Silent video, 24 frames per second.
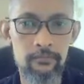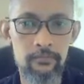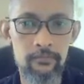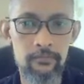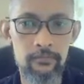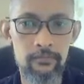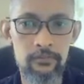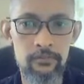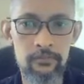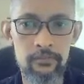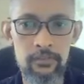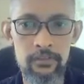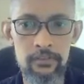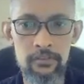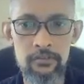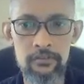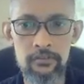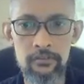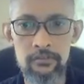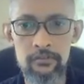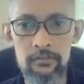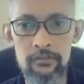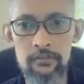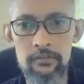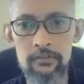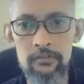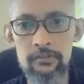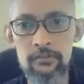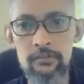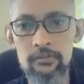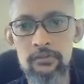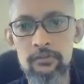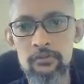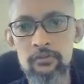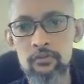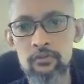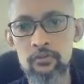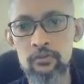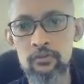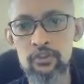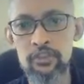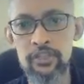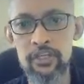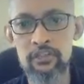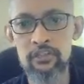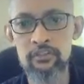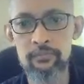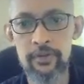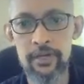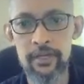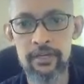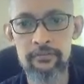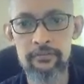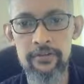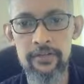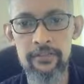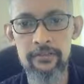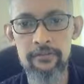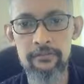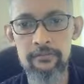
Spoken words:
See? Change back, right?